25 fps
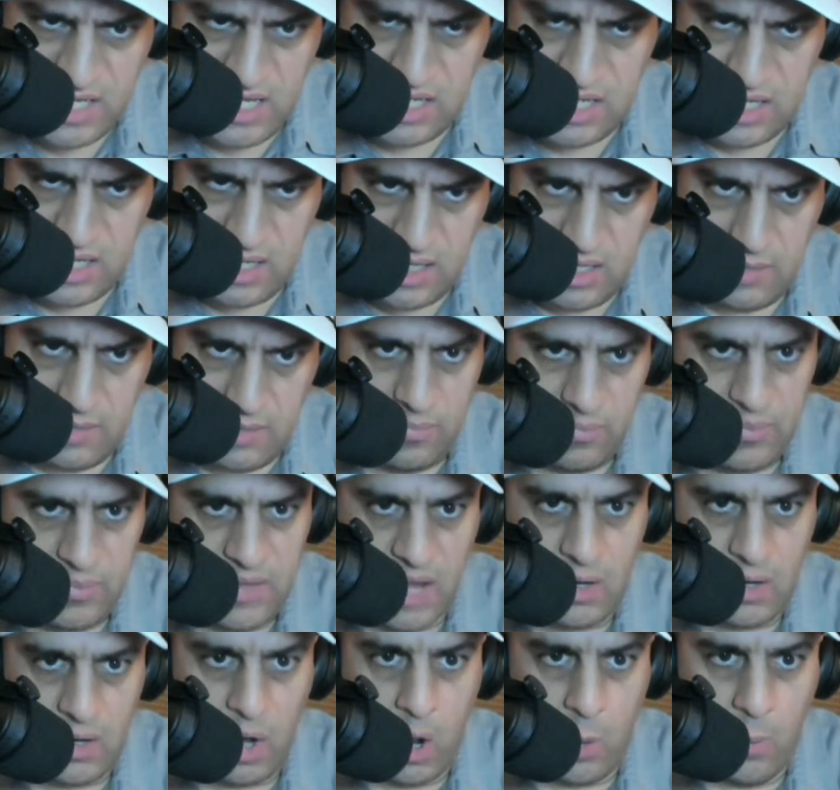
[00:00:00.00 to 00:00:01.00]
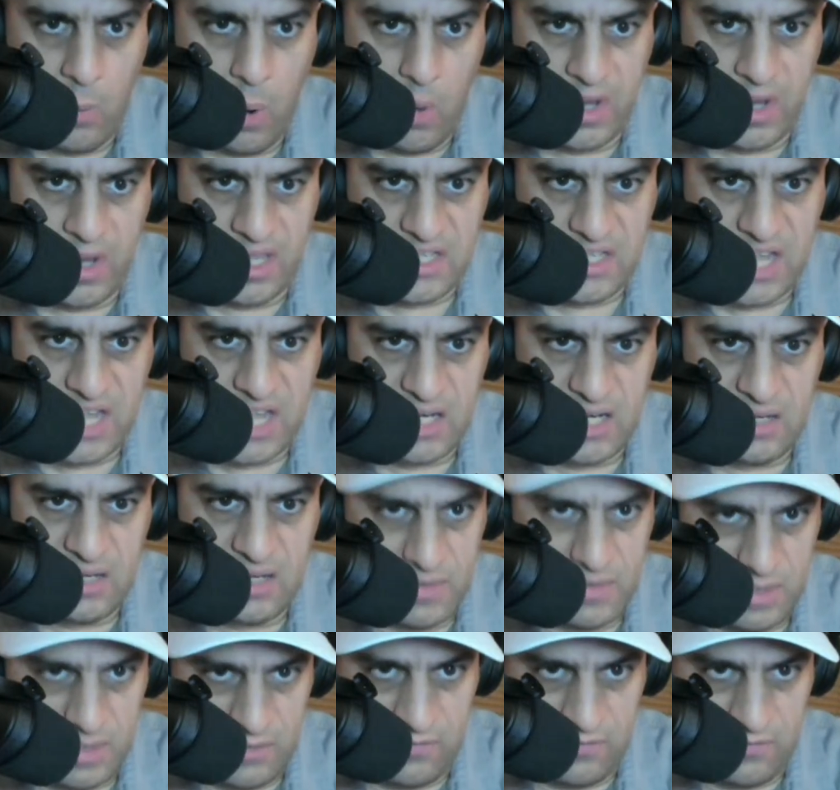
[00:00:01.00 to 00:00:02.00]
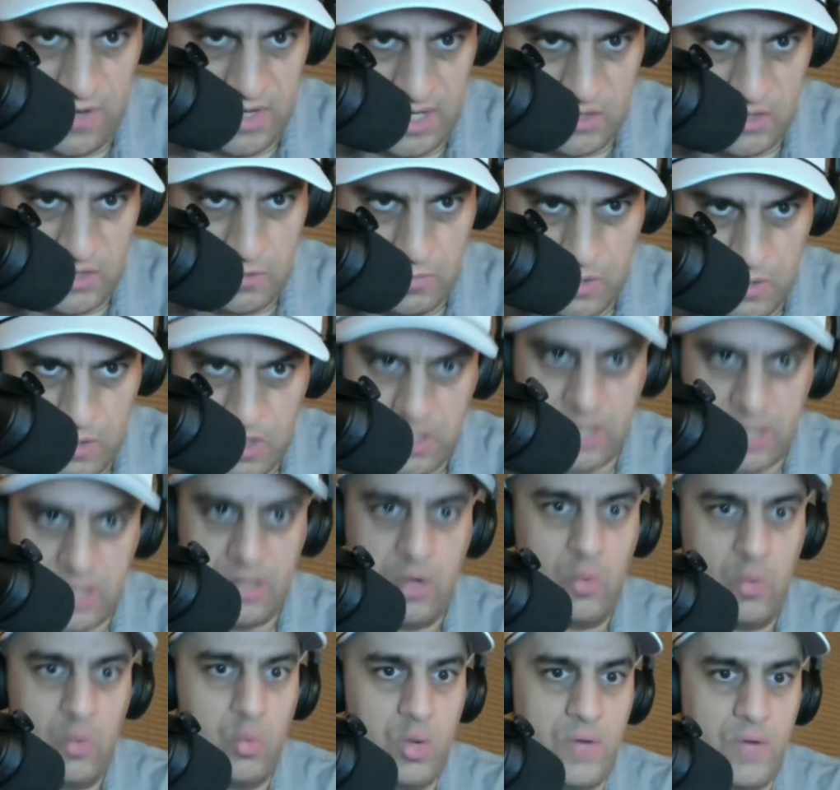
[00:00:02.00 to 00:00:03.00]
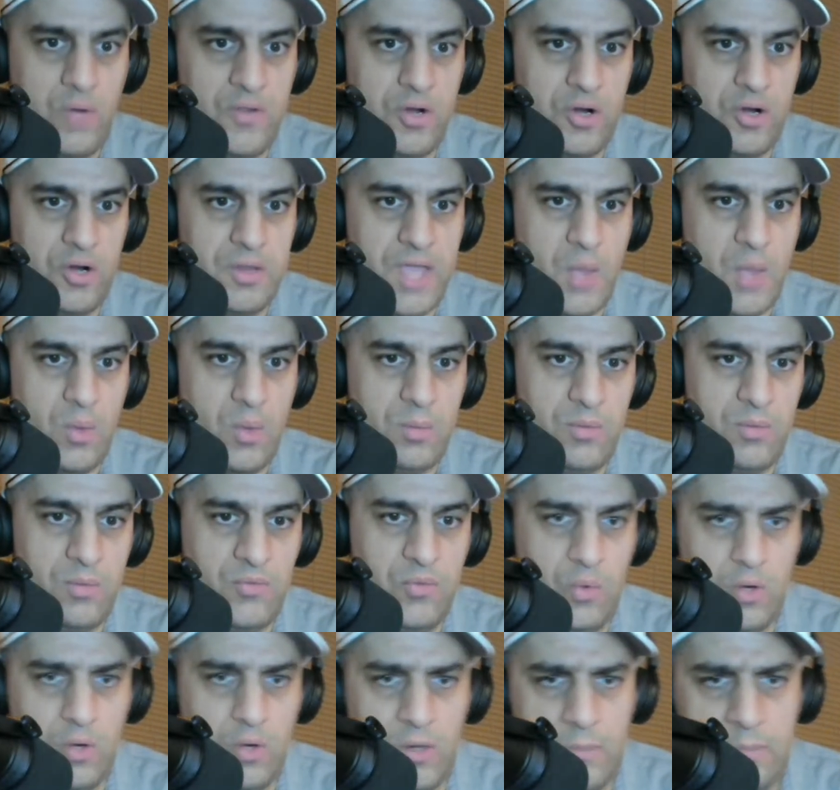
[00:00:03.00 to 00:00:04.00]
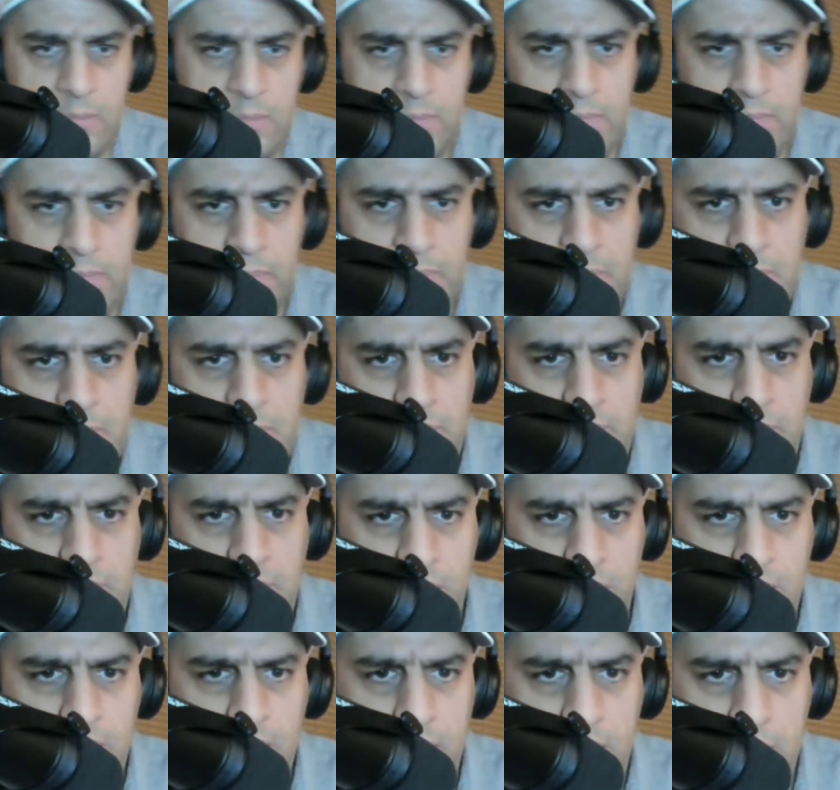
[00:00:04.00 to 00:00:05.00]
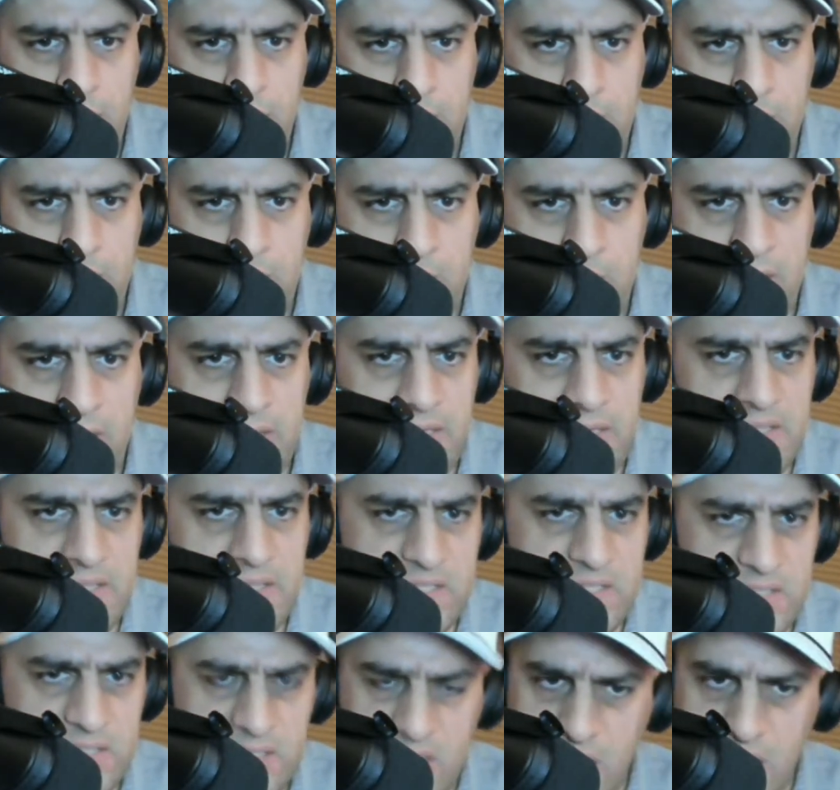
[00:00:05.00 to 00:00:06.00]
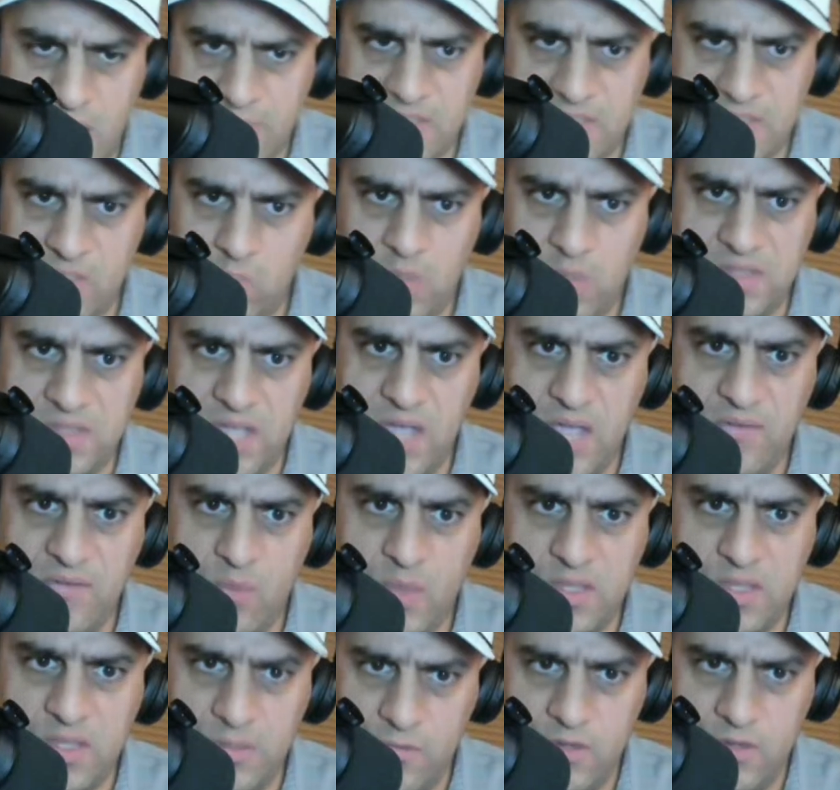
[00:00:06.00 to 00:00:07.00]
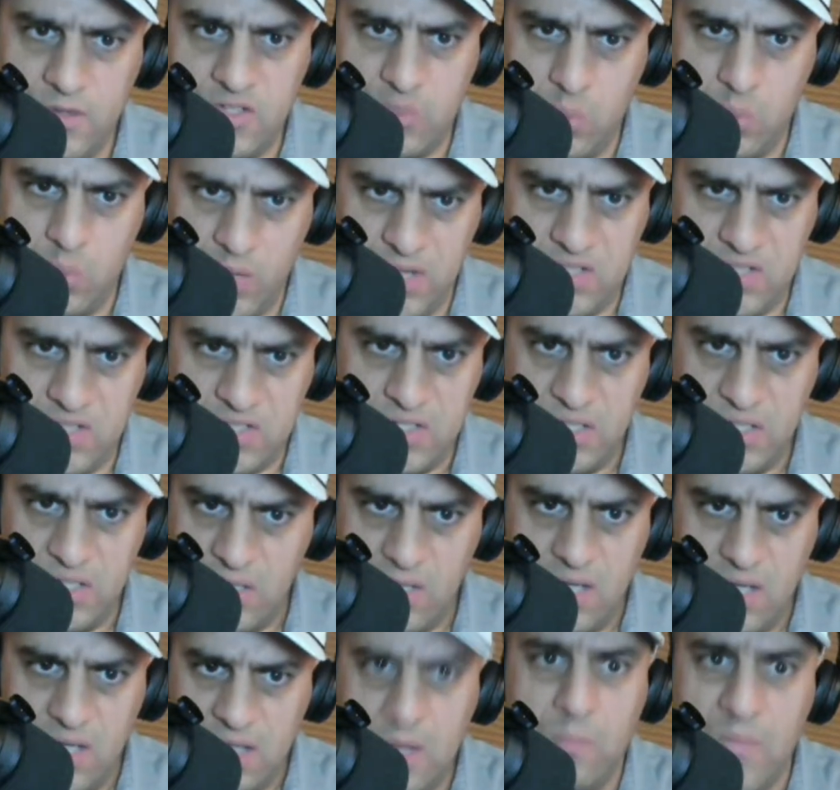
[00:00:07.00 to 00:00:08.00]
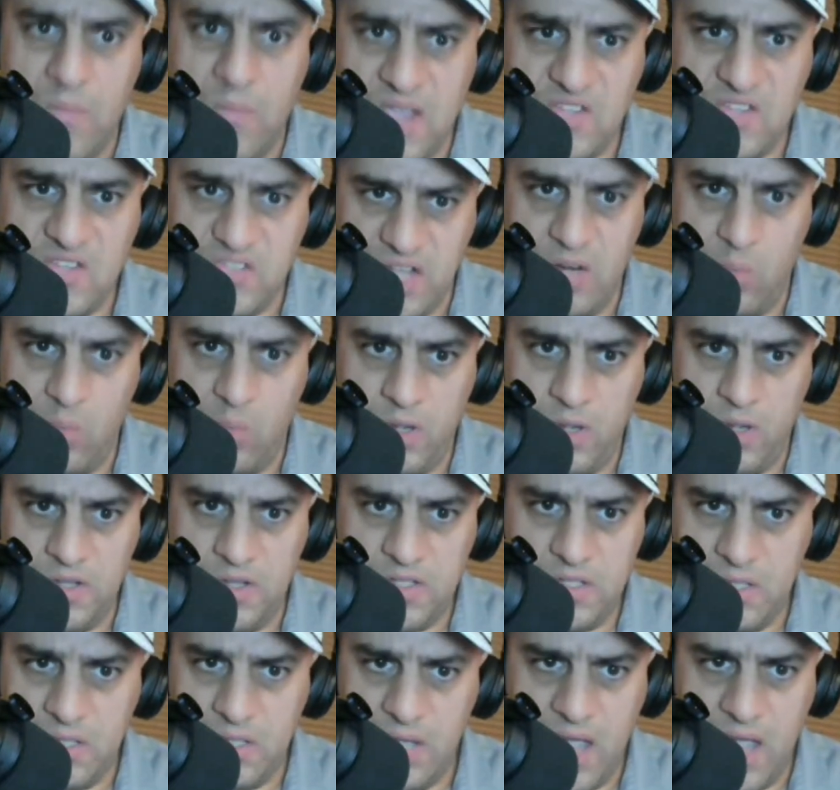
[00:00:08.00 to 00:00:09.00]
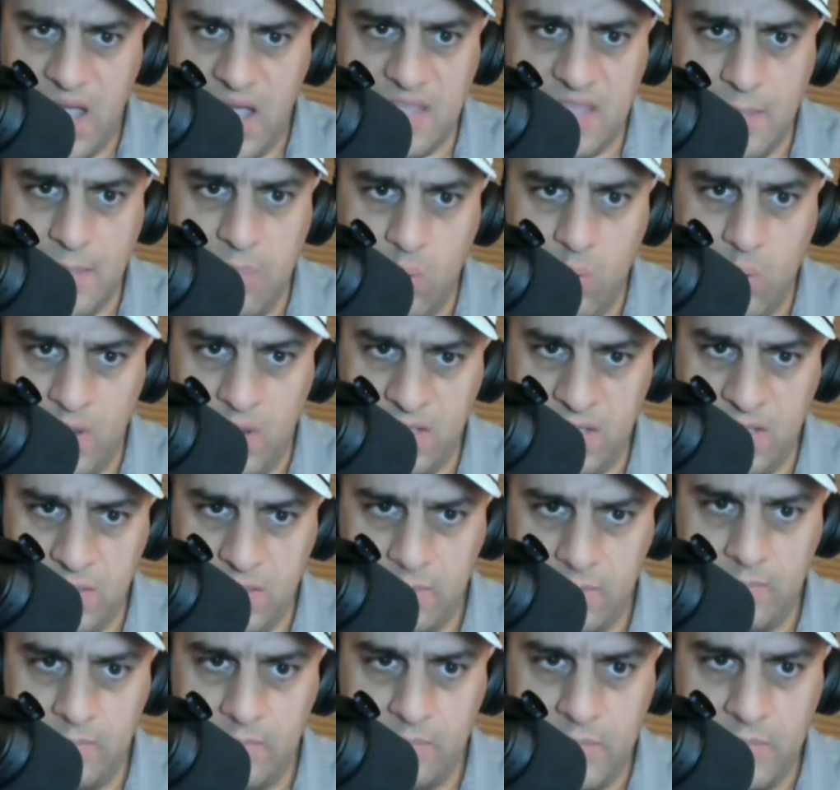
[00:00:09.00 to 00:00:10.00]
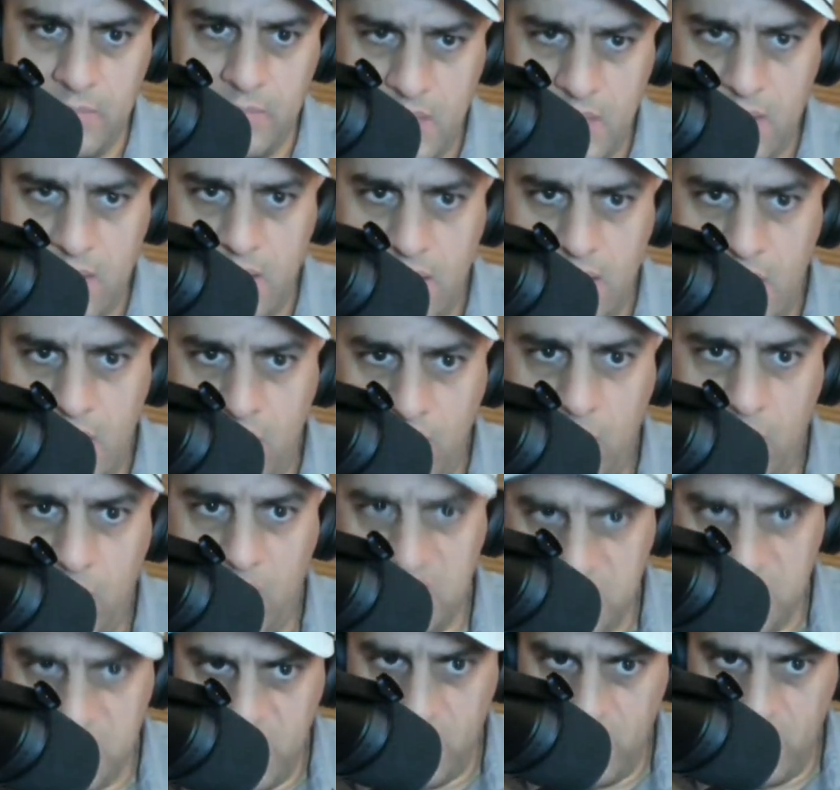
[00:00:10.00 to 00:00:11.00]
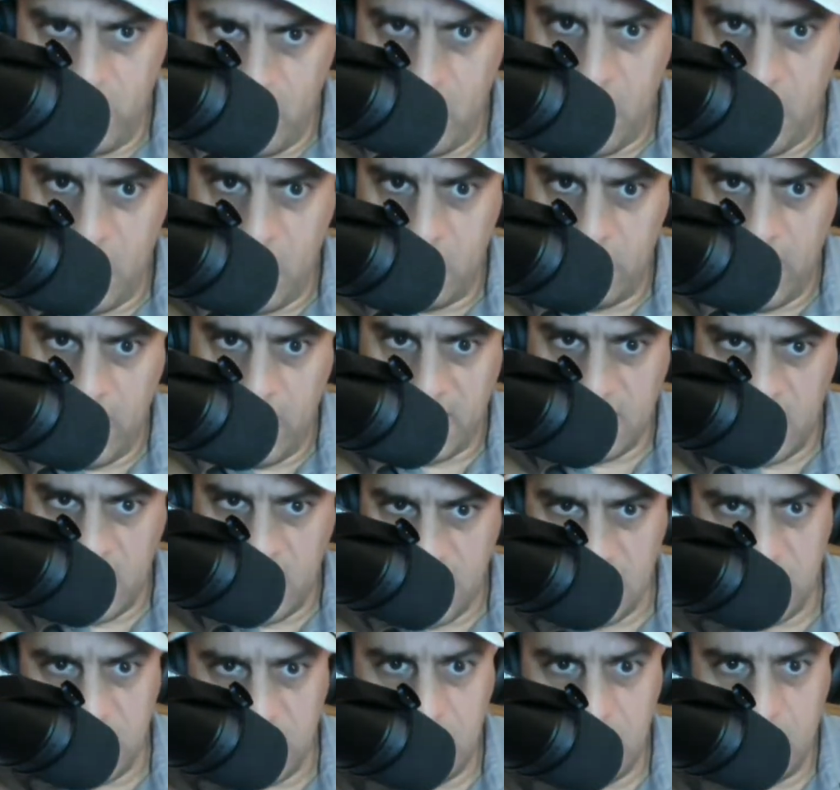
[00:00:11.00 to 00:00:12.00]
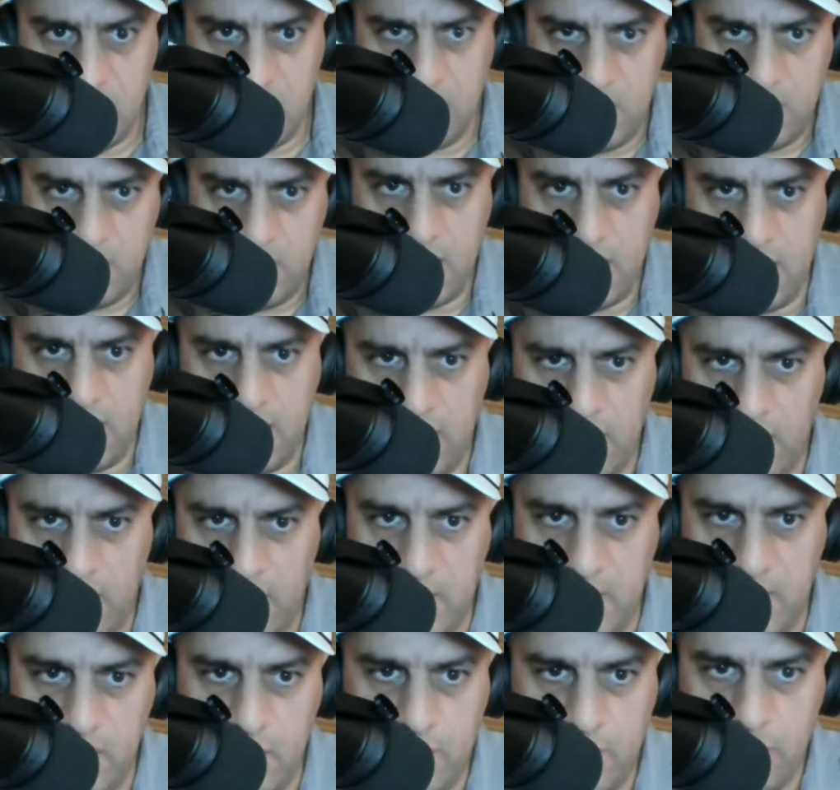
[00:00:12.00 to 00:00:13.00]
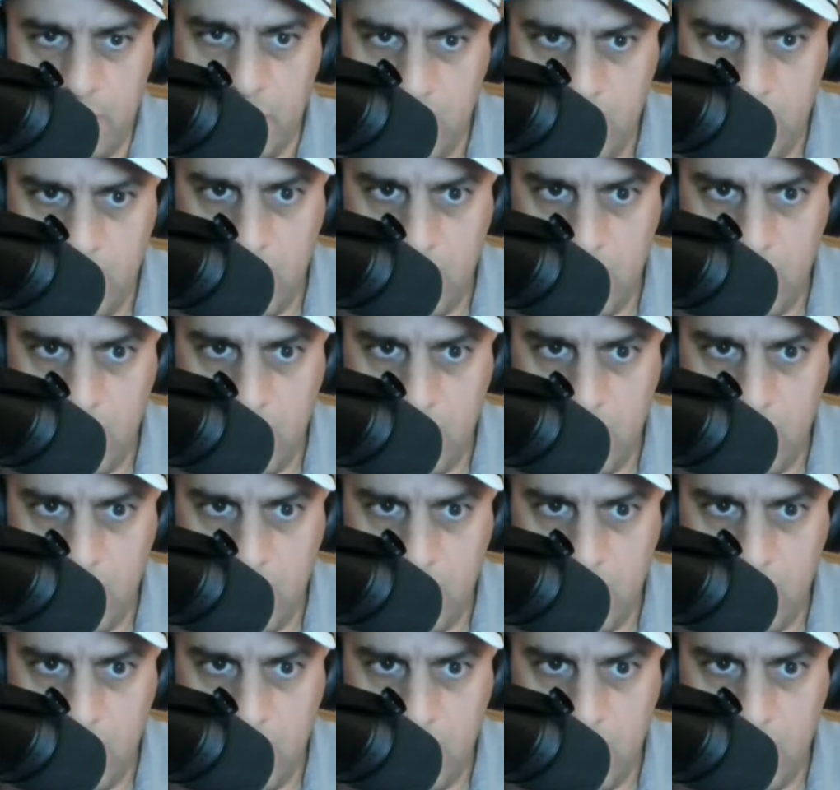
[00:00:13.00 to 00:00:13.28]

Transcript: King not upholding his end of the financial bargain. Where have you heard that one before? But it's a synopsis of what the heavyweight division was, the mess that it was at that point. Of course, later on entered Mike Tyson. He cleaned all that up.